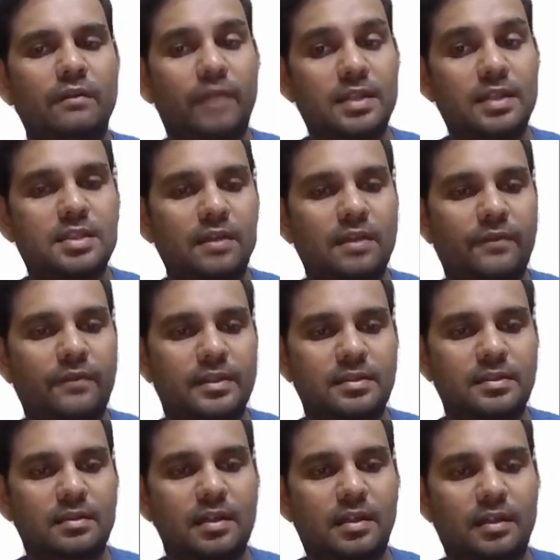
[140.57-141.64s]
flush
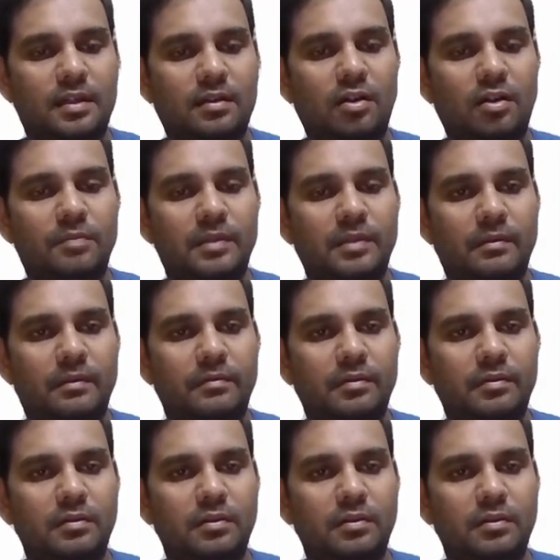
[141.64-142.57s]
surface. Correct. All of the above.